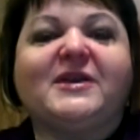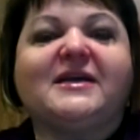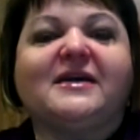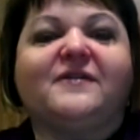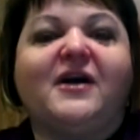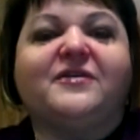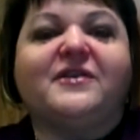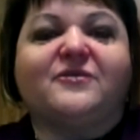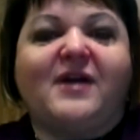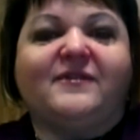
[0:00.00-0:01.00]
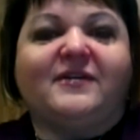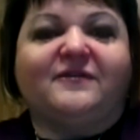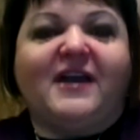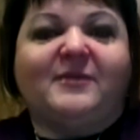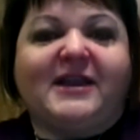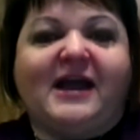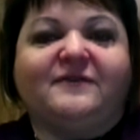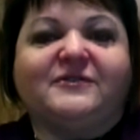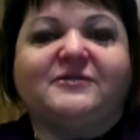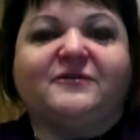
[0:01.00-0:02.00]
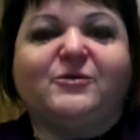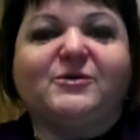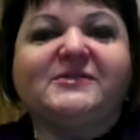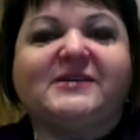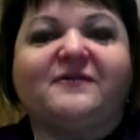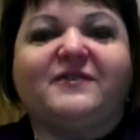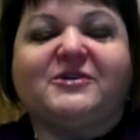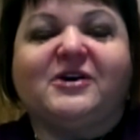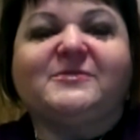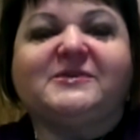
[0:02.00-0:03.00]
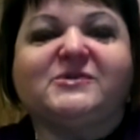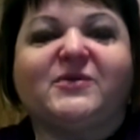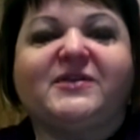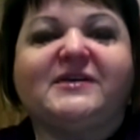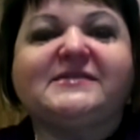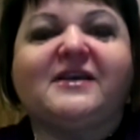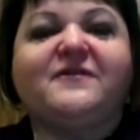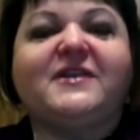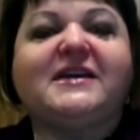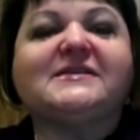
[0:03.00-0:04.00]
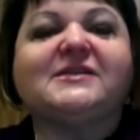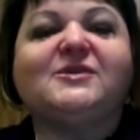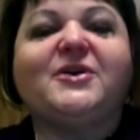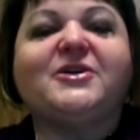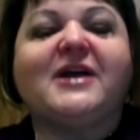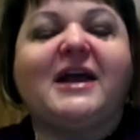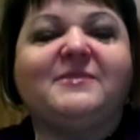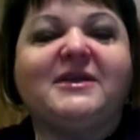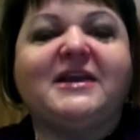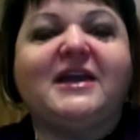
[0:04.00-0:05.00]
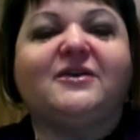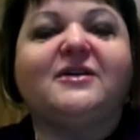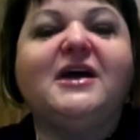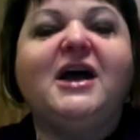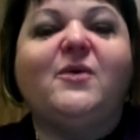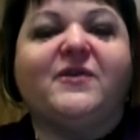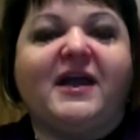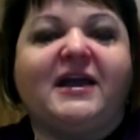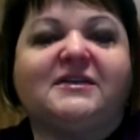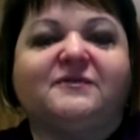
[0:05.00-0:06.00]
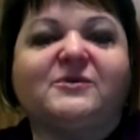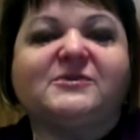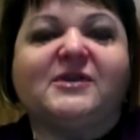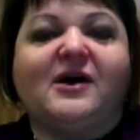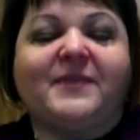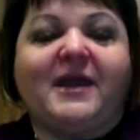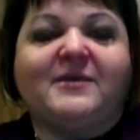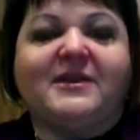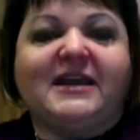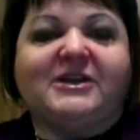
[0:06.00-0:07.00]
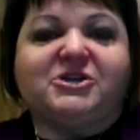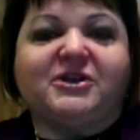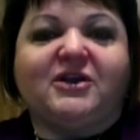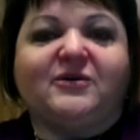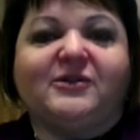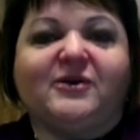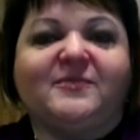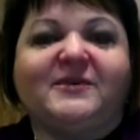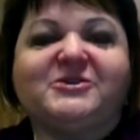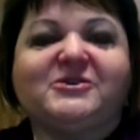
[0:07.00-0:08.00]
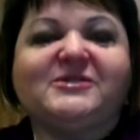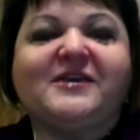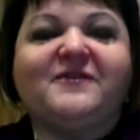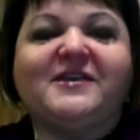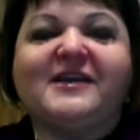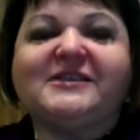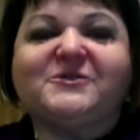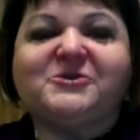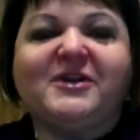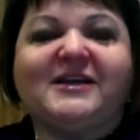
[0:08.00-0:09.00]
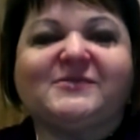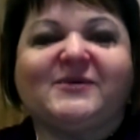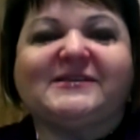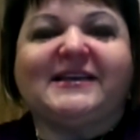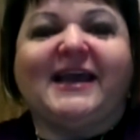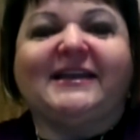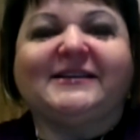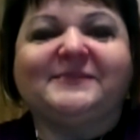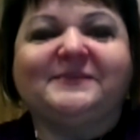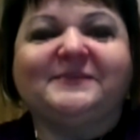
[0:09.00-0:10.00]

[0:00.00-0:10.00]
week of Healthy Thriving Family After Divorce. Stephanie Dobson is with us. Stephanie is a lawyer and mediator with Hanka Divorce Law and Mediation here in Lloydminster. Stephanie, thanks for joining us once again.